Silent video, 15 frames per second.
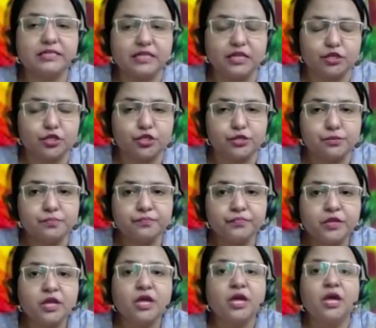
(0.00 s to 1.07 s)
session,
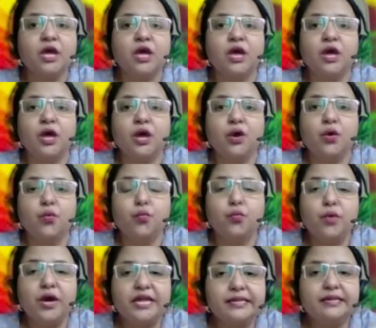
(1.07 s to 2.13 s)

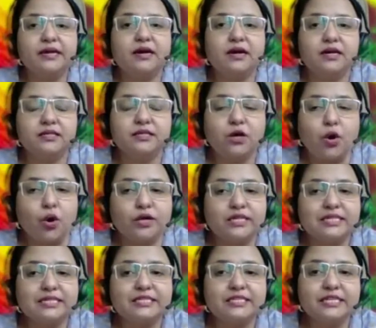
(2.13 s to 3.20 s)
when the
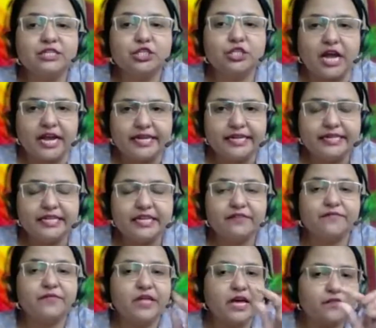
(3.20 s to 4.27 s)
autistic child, if
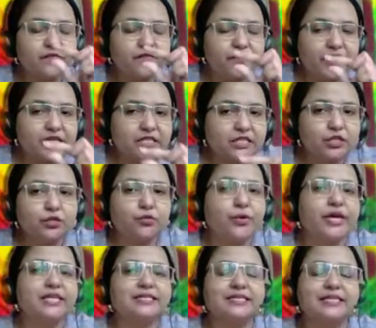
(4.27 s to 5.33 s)
they are fixed to
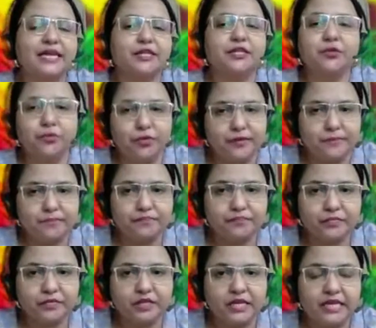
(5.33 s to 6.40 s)
a schedule,
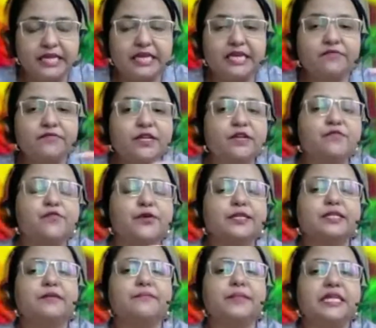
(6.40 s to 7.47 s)
even for
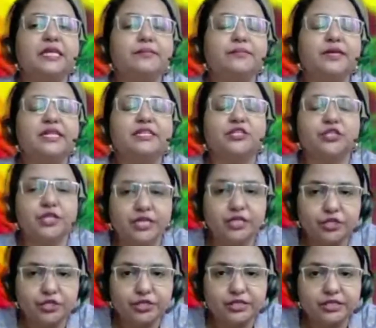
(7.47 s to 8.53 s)
the minimal
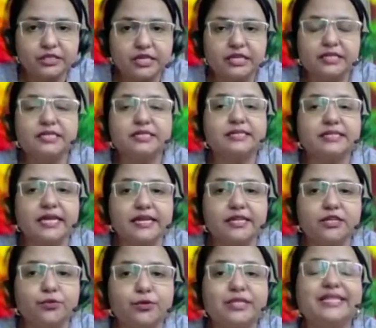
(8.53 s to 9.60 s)
changes in the
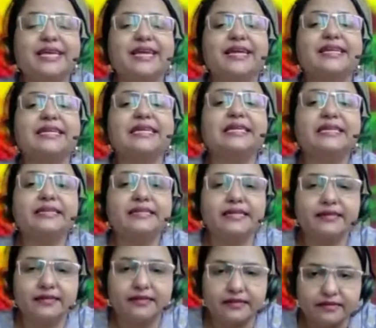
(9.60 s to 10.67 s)
schedule, they get
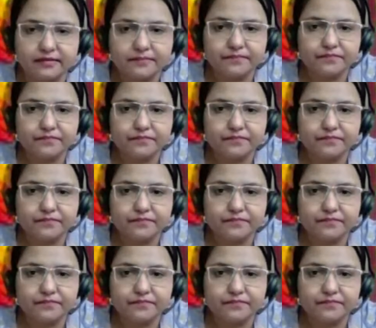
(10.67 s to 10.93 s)
irritated.